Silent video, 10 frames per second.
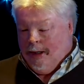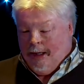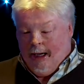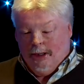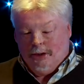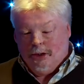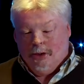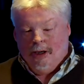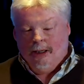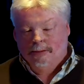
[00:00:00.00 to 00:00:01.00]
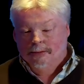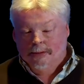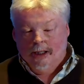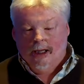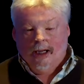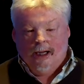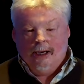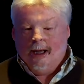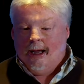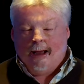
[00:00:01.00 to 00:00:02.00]
But yeah, so, and
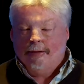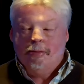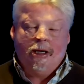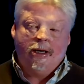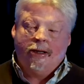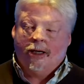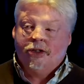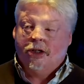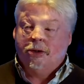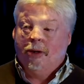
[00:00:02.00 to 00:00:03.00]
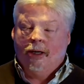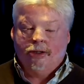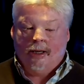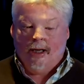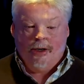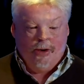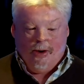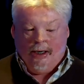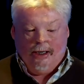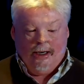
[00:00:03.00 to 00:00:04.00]
having been in that situation, I had
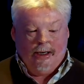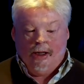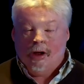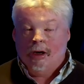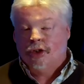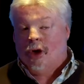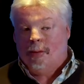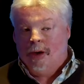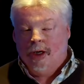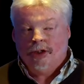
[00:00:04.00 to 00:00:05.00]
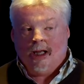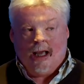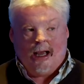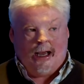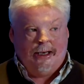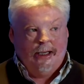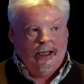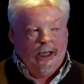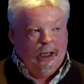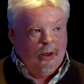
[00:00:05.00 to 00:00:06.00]
no idea. And the longest operation I had
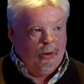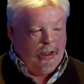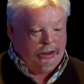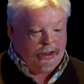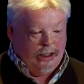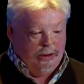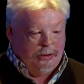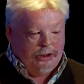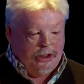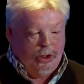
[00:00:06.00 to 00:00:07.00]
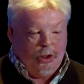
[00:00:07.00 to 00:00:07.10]
whilst I was